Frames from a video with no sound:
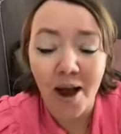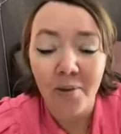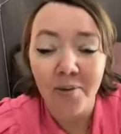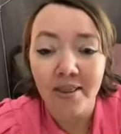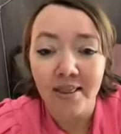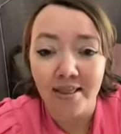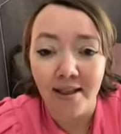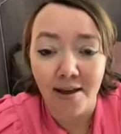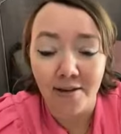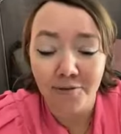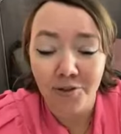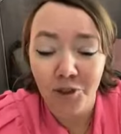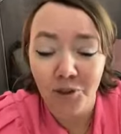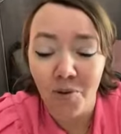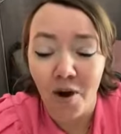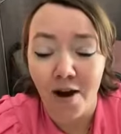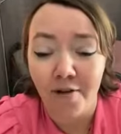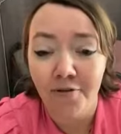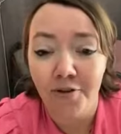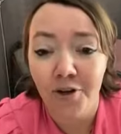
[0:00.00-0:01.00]
I would love to
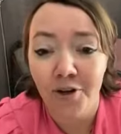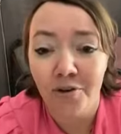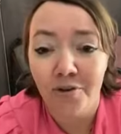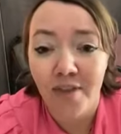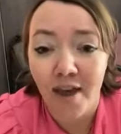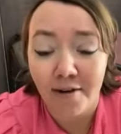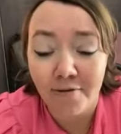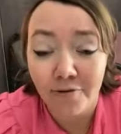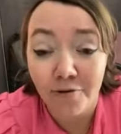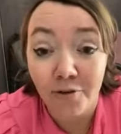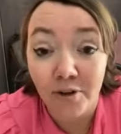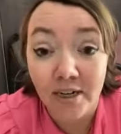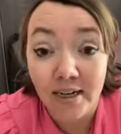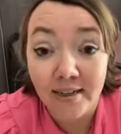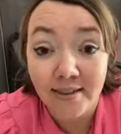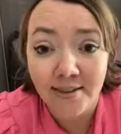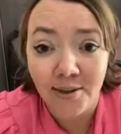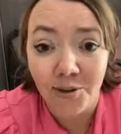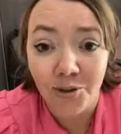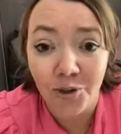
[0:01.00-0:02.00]
offer you that
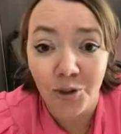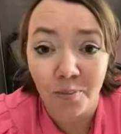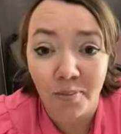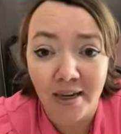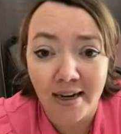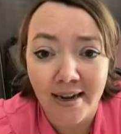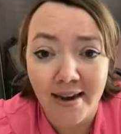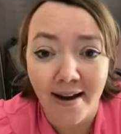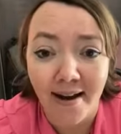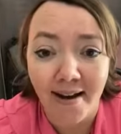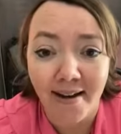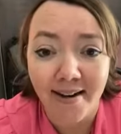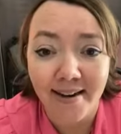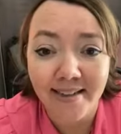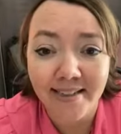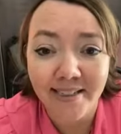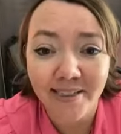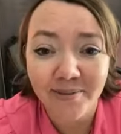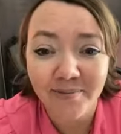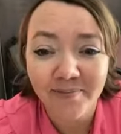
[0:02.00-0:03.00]
free social media
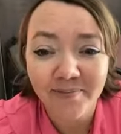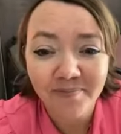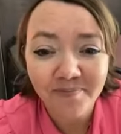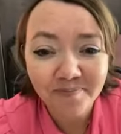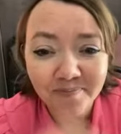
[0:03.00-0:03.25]
audit.